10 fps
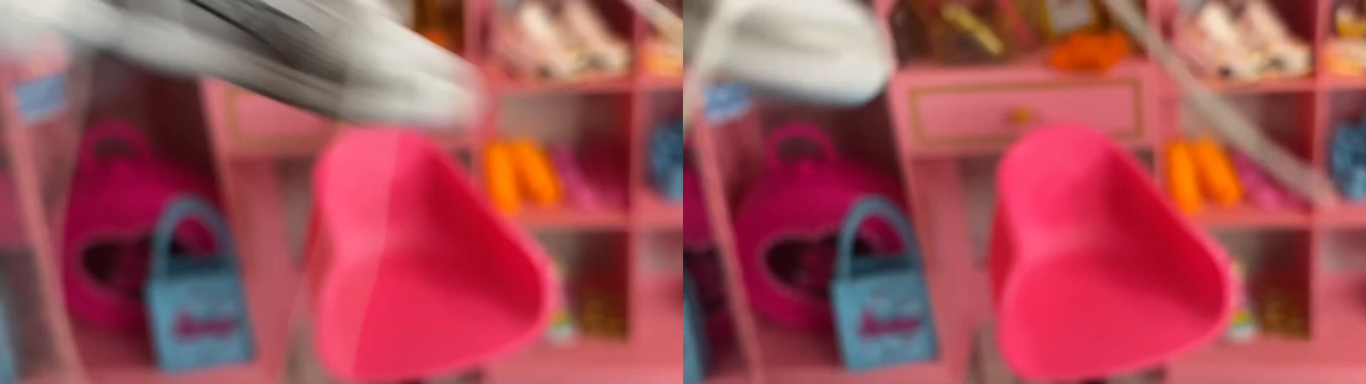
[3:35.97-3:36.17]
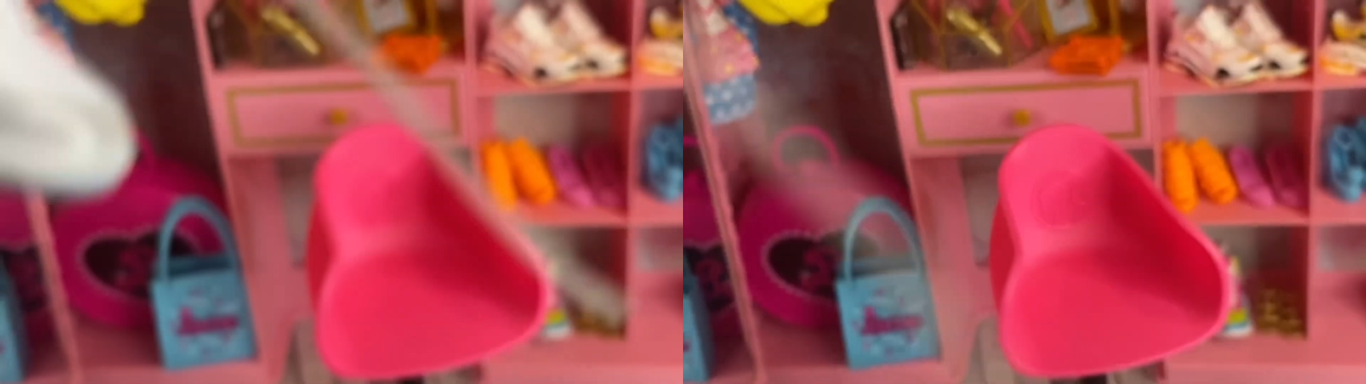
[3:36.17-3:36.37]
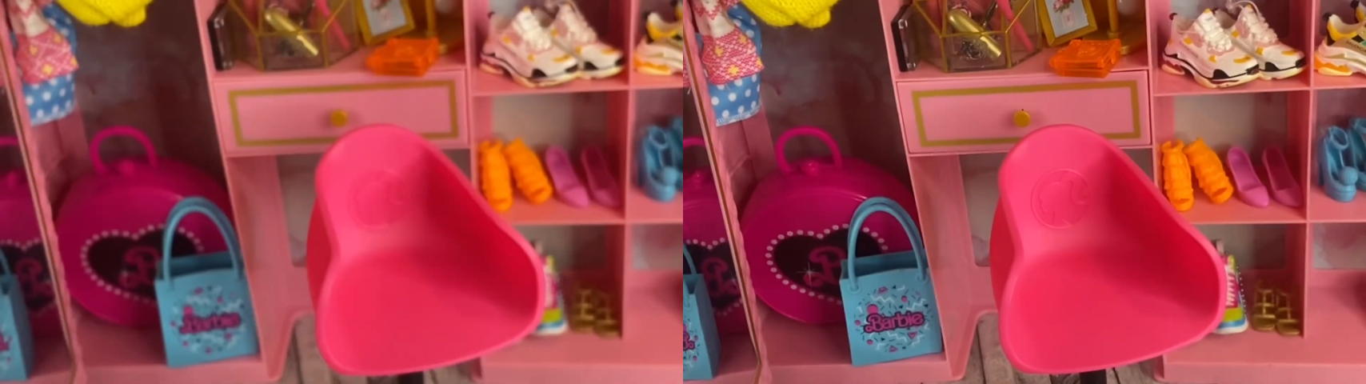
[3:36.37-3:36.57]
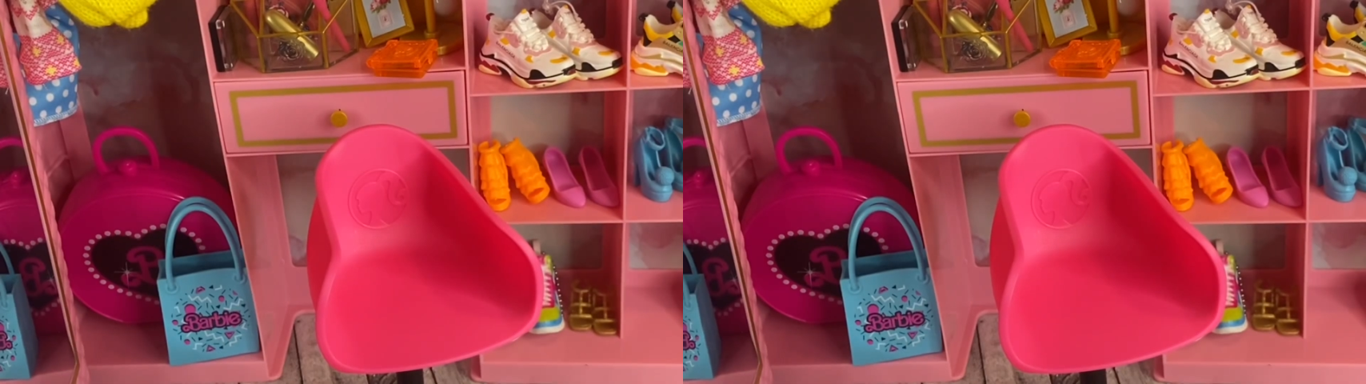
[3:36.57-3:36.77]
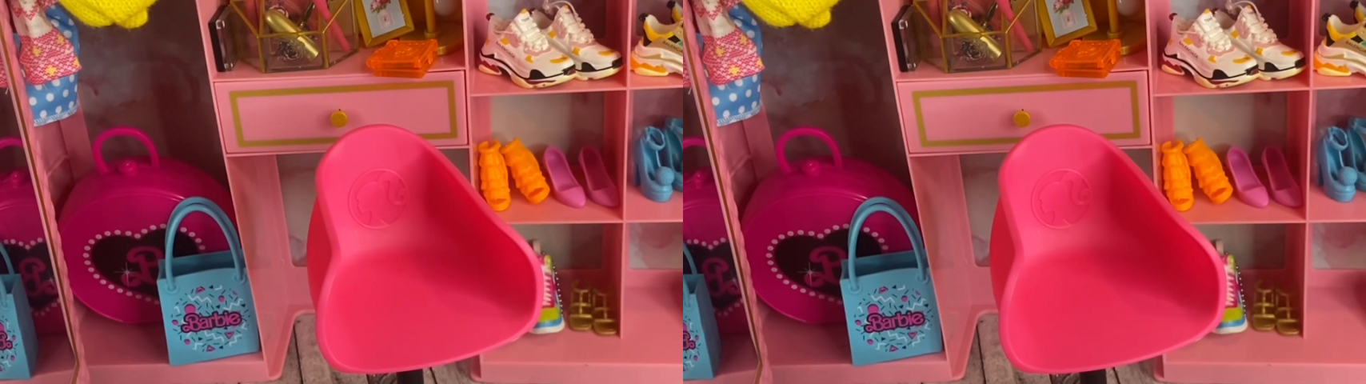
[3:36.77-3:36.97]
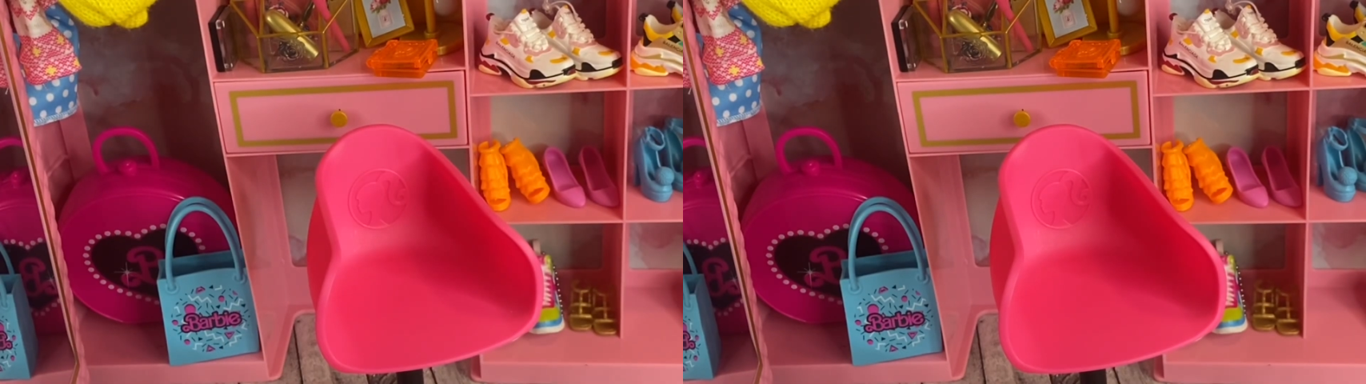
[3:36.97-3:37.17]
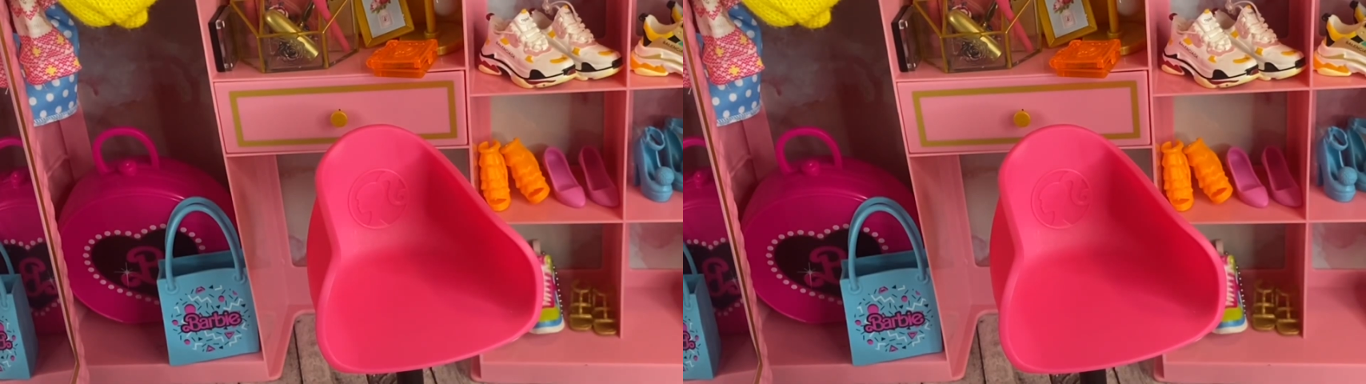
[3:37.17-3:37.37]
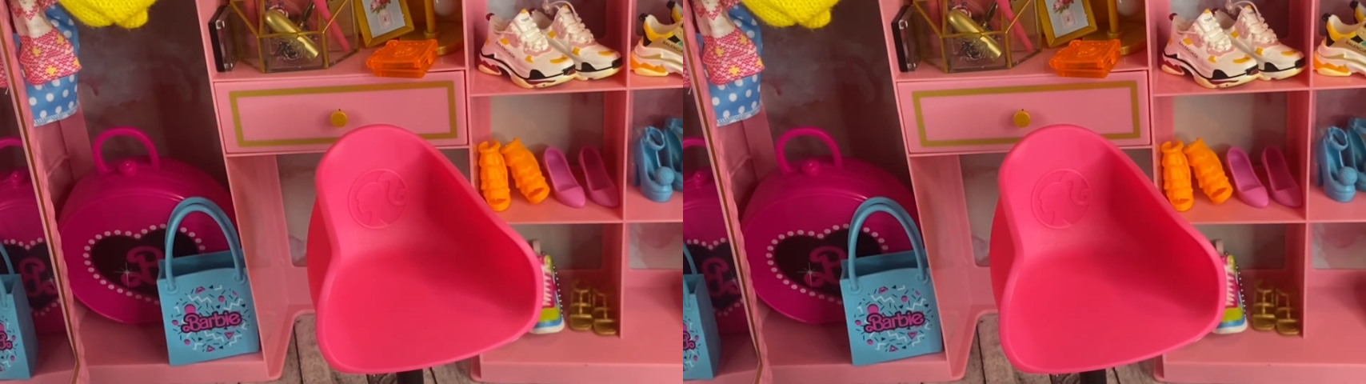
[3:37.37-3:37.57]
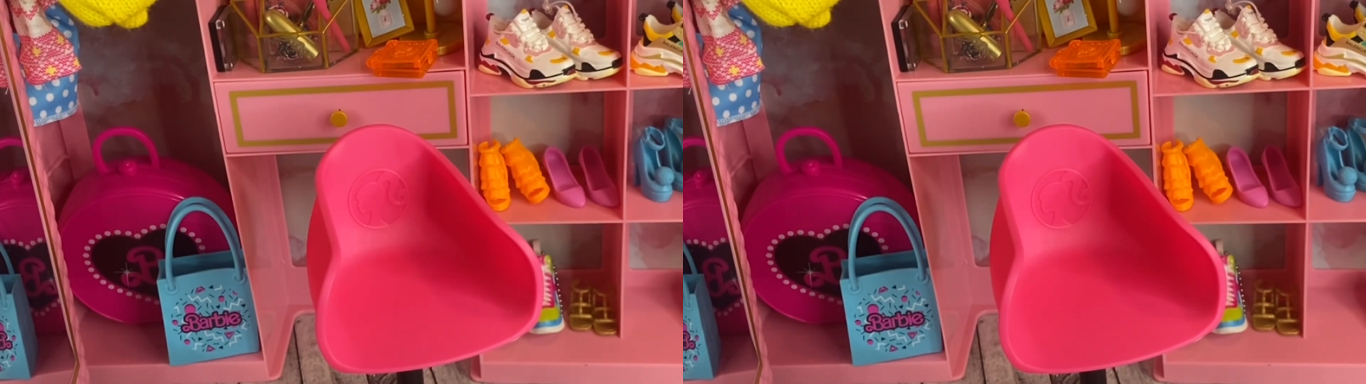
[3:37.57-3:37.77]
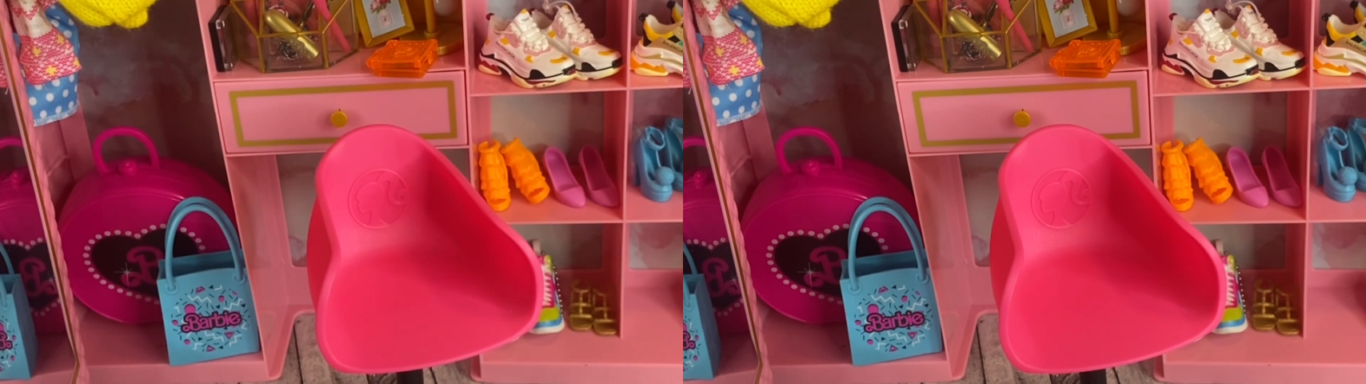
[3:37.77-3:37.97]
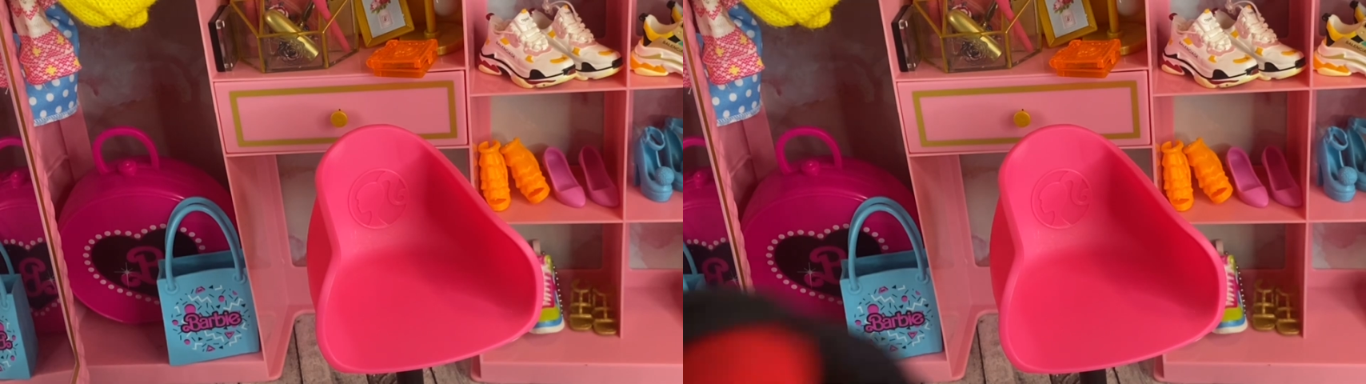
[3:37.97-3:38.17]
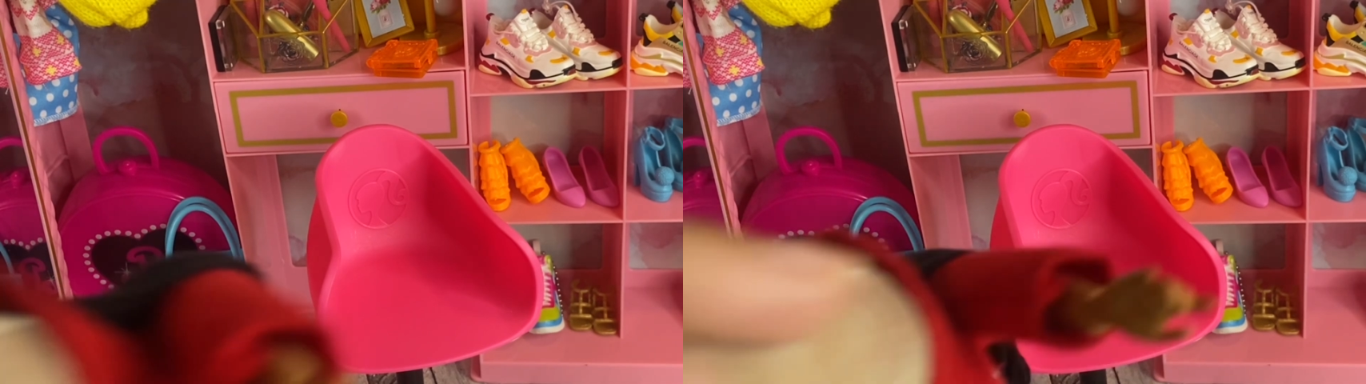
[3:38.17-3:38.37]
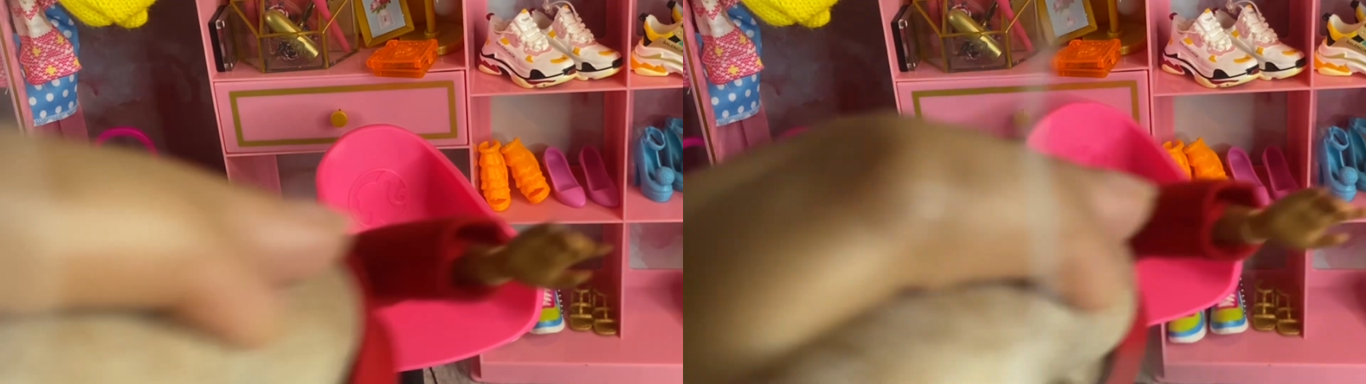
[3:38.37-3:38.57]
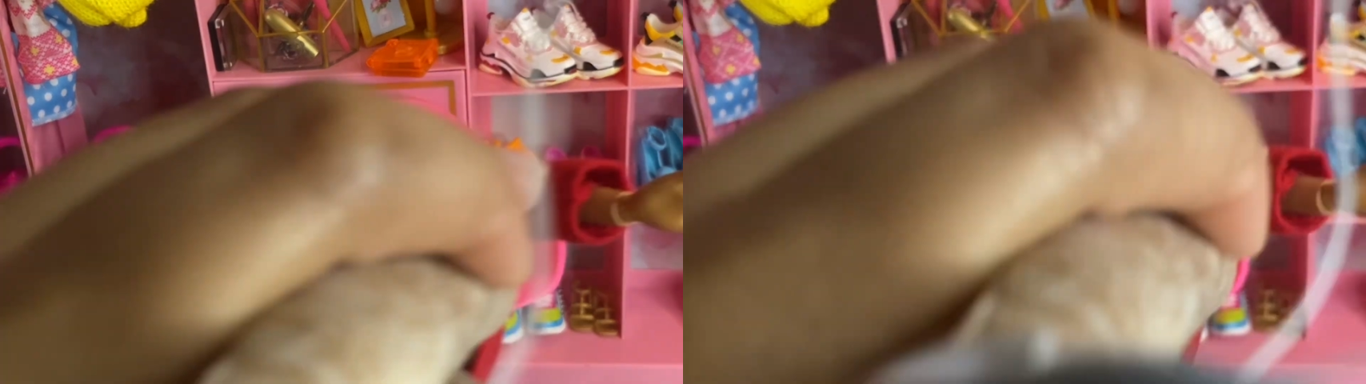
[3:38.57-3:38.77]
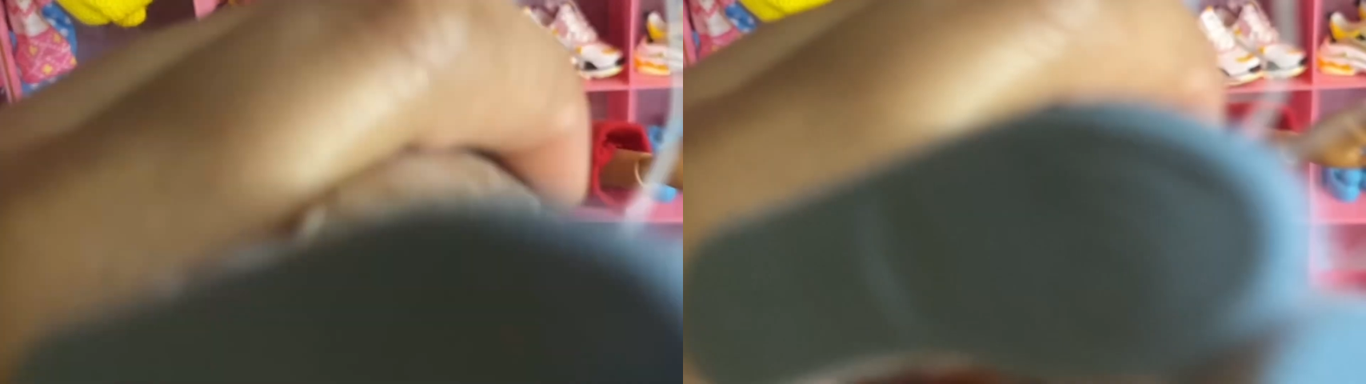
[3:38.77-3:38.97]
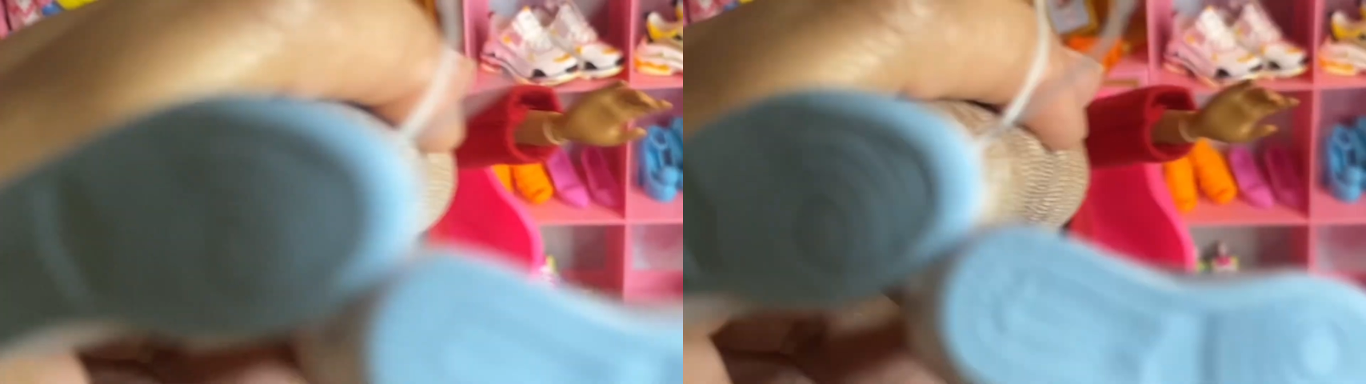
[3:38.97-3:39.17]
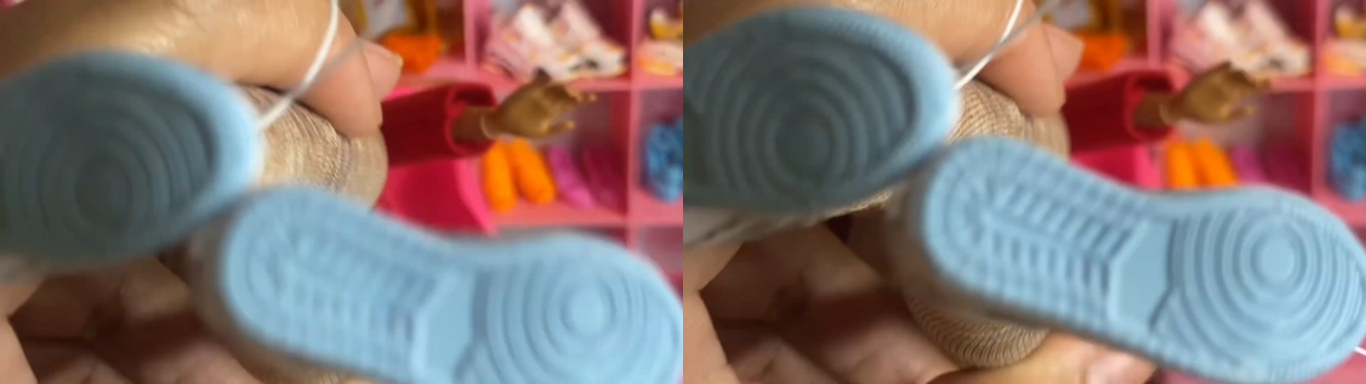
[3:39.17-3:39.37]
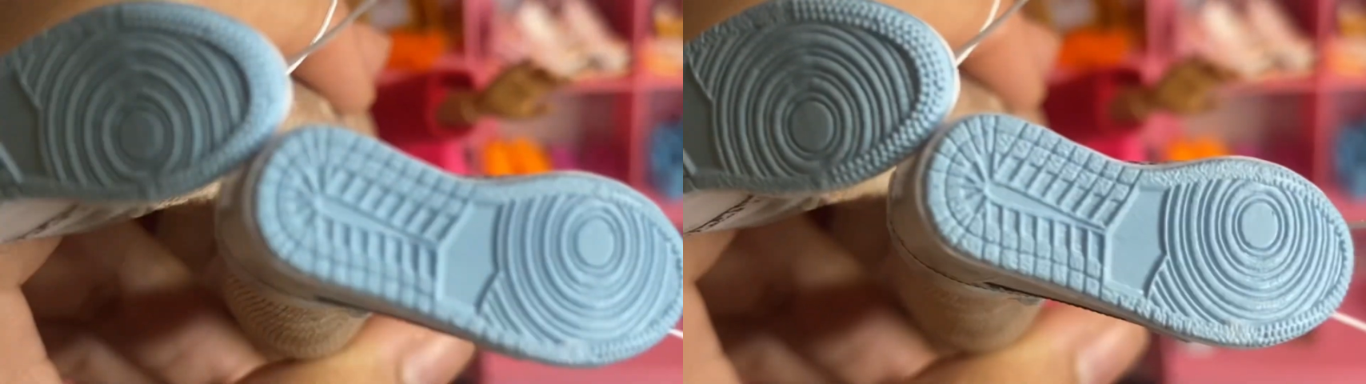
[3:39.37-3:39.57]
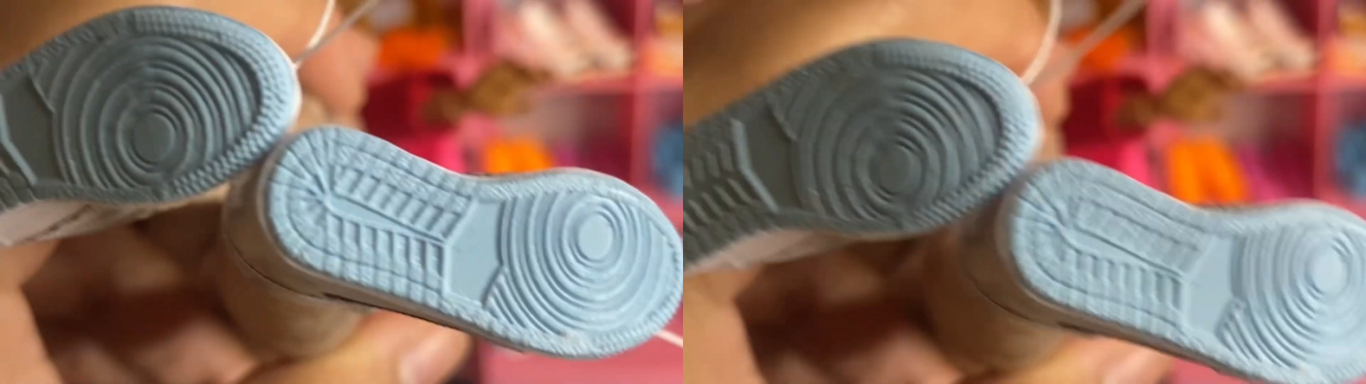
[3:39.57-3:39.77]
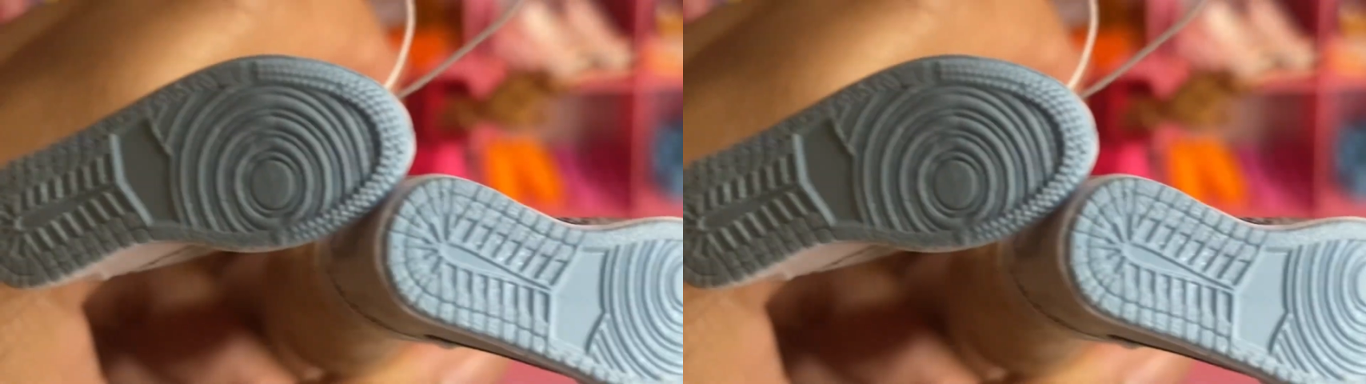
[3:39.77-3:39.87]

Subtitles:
[unreadable: no face in view]